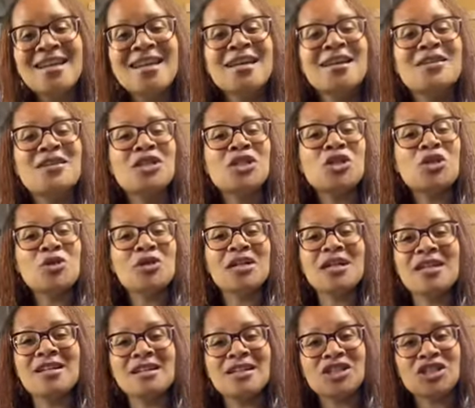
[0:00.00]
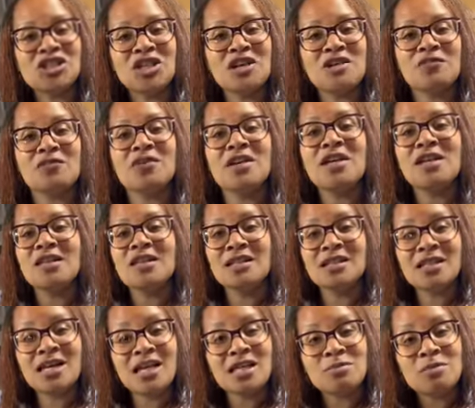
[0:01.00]
This is Organic Chef. This
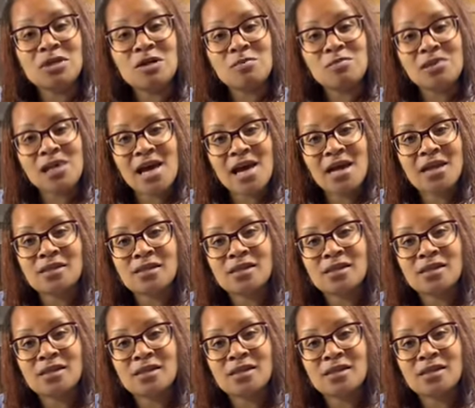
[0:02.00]
has been a blast.